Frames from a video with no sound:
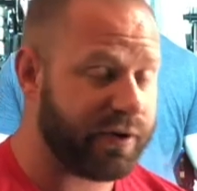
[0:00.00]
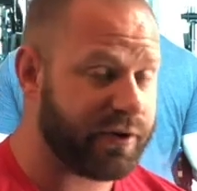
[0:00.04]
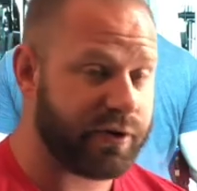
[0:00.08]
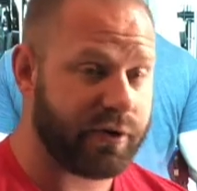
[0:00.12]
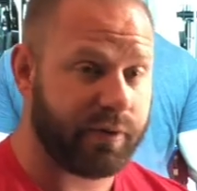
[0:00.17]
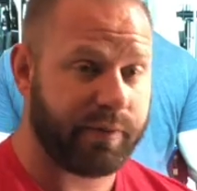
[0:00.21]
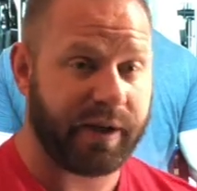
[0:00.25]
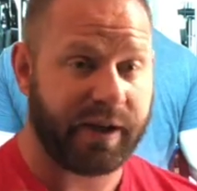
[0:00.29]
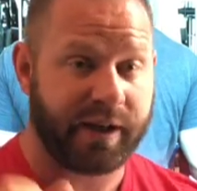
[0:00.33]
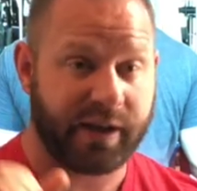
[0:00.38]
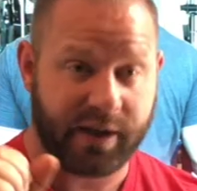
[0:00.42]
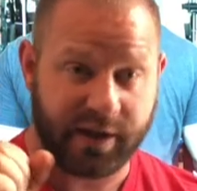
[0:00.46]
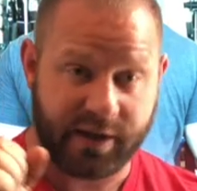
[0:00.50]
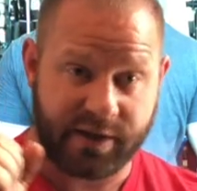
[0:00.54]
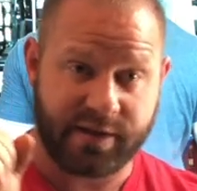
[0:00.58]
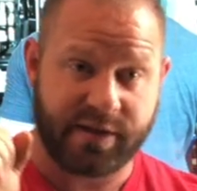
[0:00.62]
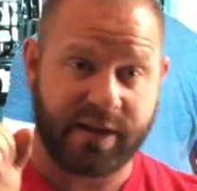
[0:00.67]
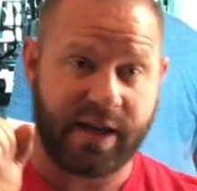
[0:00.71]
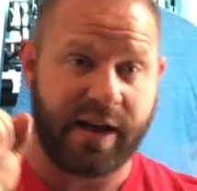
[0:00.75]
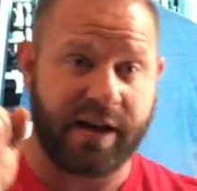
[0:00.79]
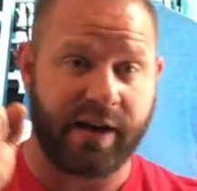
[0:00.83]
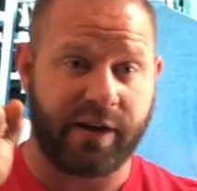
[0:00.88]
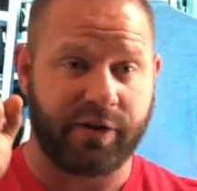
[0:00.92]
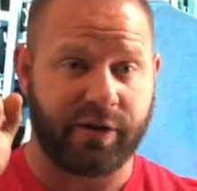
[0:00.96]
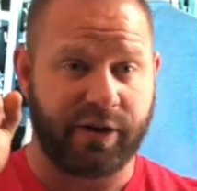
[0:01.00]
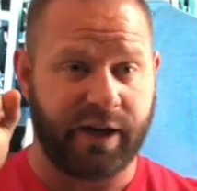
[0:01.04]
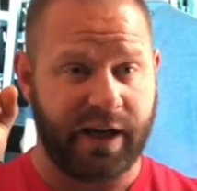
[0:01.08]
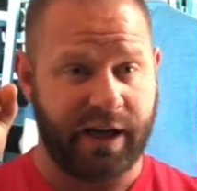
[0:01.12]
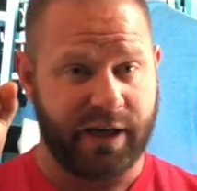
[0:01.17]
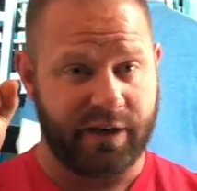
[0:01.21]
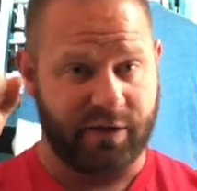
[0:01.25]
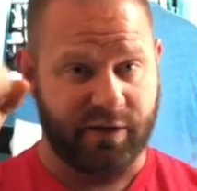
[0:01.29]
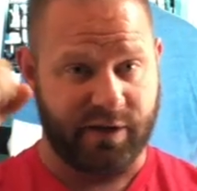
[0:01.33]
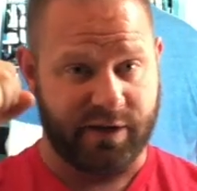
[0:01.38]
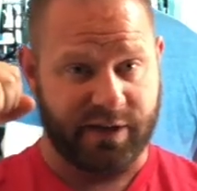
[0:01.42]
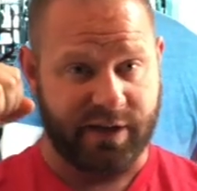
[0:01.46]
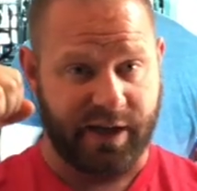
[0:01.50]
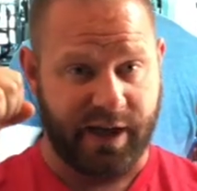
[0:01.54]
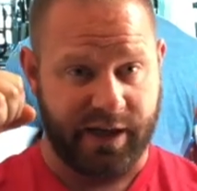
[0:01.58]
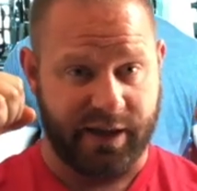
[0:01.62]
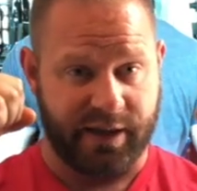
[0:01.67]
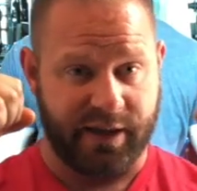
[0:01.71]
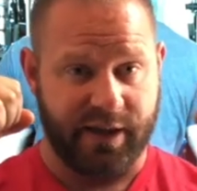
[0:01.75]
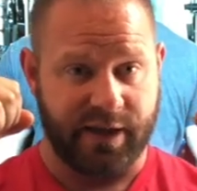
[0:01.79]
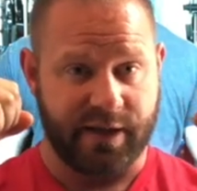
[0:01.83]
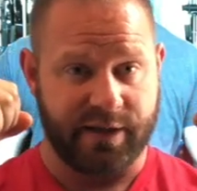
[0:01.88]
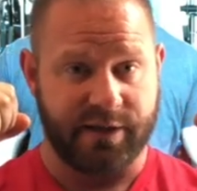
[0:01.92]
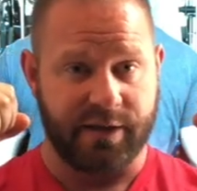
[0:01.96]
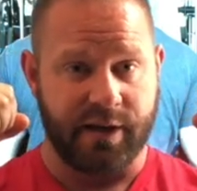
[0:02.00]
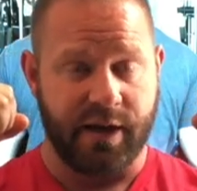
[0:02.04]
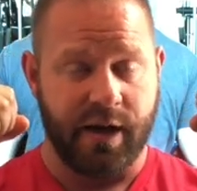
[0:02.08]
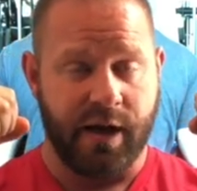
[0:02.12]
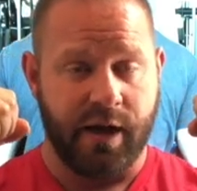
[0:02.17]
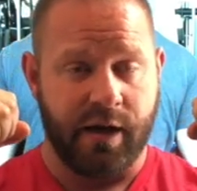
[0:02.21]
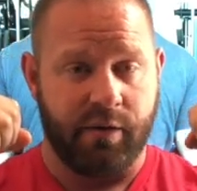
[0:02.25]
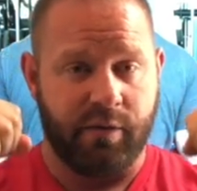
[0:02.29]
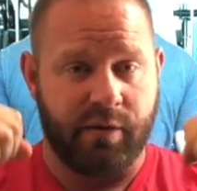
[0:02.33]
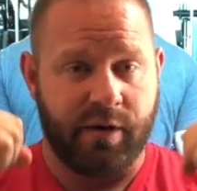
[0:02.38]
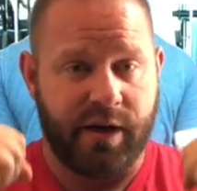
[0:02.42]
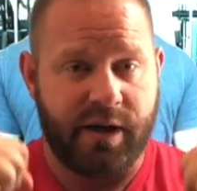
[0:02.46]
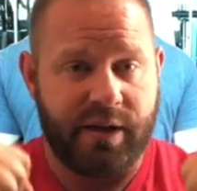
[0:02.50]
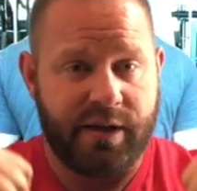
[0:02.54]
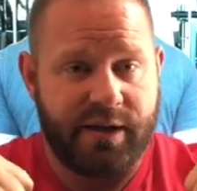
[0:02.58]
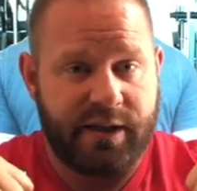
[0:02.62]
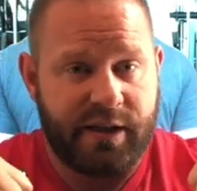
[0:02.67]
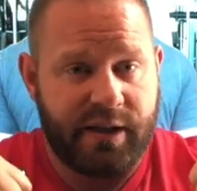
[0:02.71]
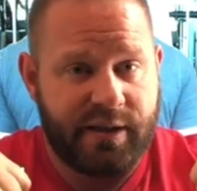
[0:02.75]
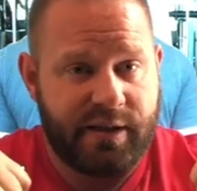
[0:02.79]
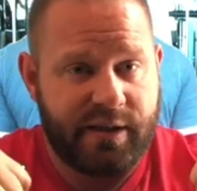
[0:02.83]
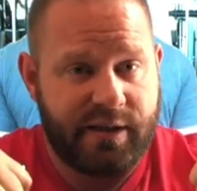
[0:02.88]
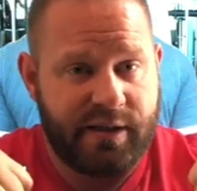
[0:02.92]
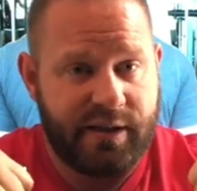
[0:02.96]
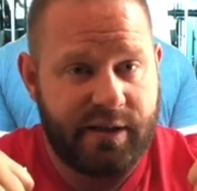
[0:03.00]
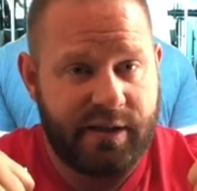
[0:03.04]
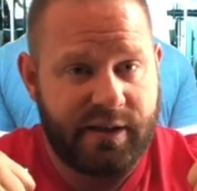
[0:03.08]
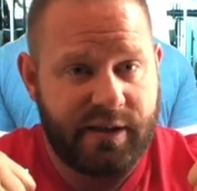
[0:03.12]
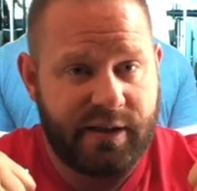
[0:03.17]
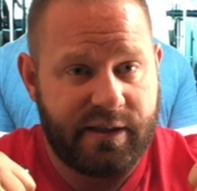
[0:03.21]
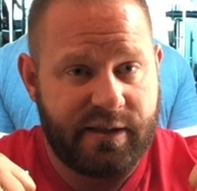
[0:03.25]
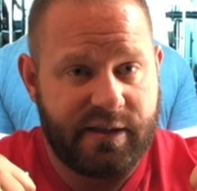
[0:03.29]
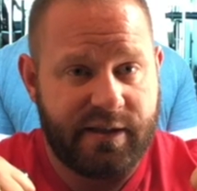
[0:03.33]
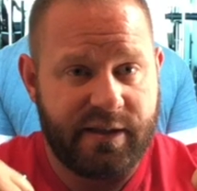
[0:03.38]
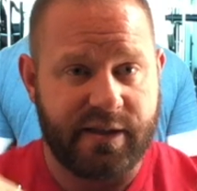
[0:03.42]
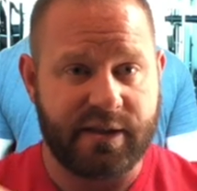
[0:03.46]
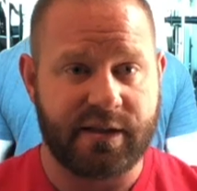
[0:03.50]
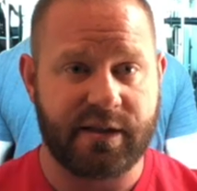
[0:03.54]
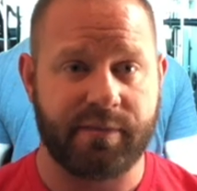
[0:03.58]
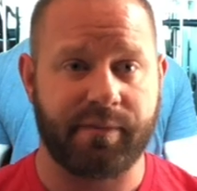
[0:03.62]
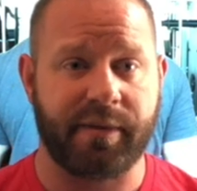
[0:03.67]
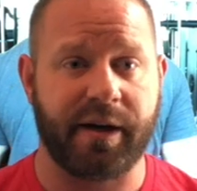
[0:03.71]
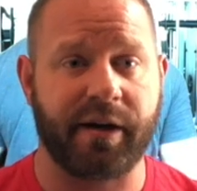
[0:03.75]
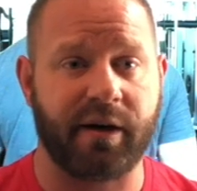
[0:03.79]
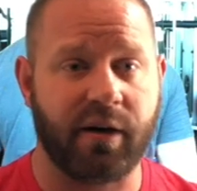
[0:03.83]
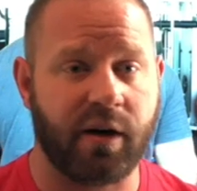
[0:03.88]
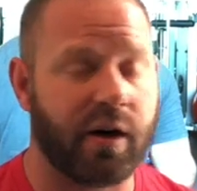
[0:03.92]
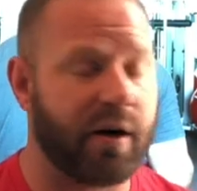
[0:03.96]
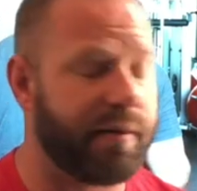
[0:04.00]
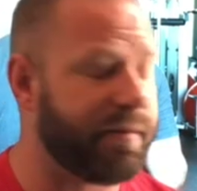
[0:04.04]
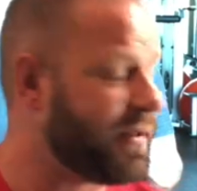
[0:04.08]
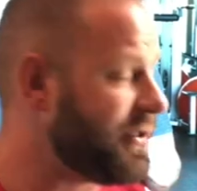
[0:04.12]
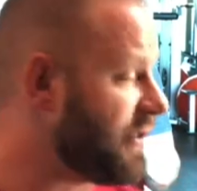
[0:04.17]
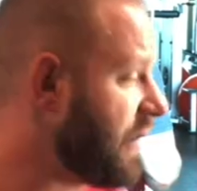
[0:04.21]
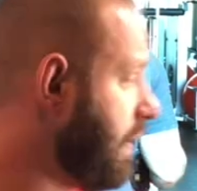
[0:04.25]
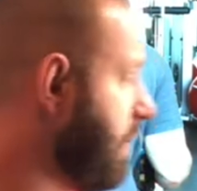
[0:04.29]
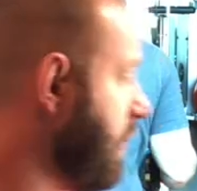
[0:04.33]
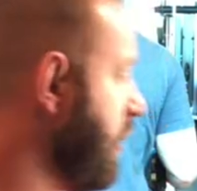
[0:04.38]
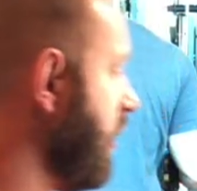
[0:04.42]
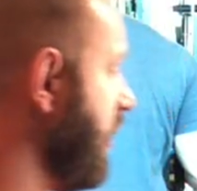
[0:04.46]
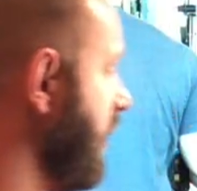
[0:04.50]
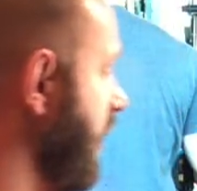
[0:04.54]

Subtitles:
So because that other handle is like this, what it does is it does this to my arms as I pull